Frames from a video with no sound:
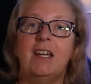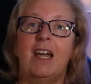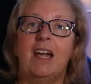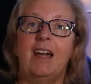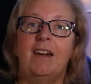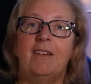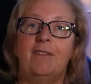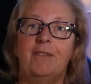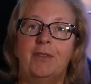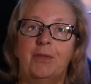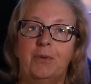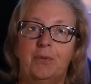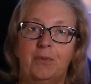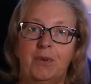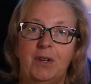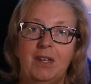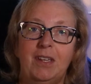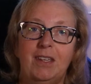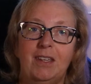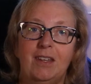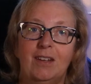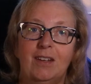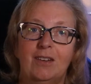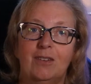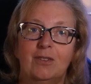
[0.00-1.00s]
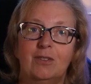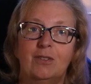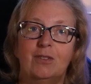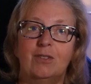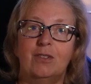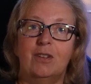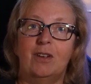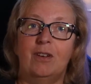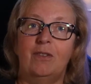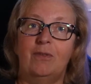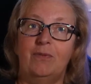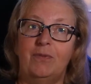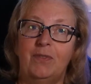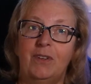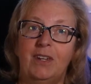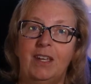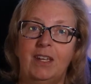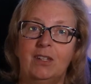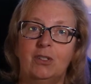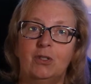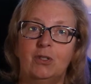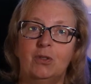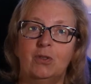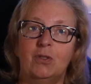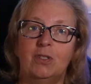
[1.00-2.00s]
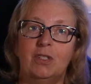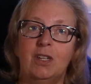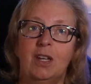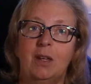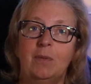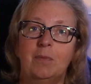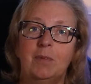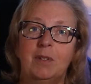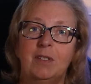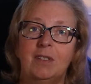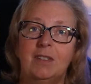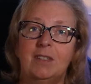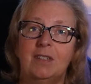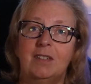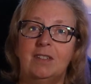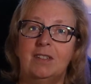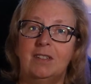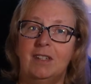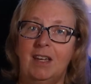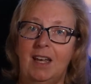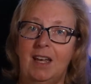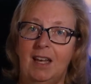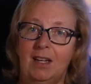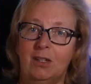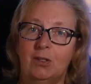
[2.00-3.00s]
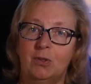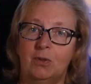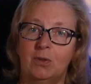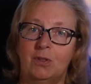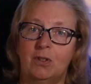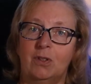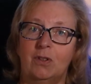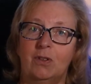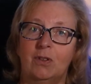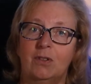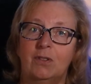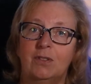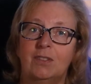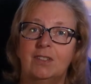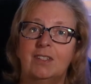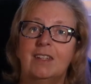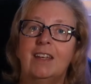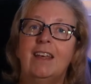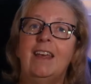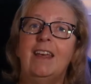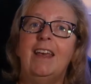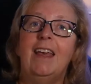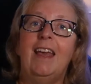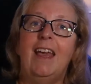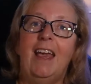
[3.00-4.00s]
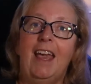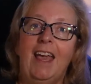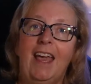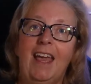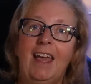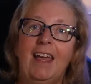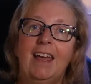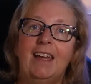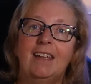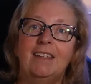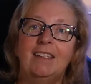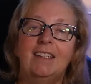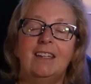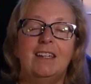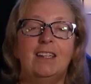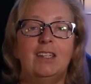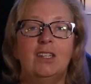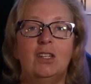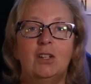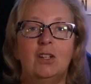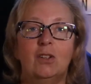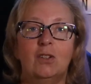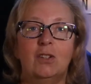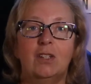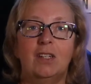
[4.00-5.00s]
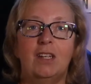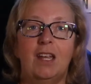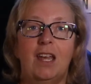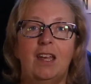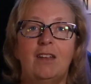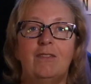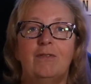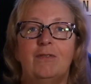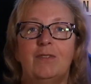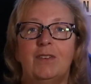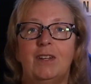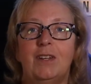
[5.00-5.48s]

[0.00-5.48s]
to have 3 years of financial statements, tax returns, and a year-to-date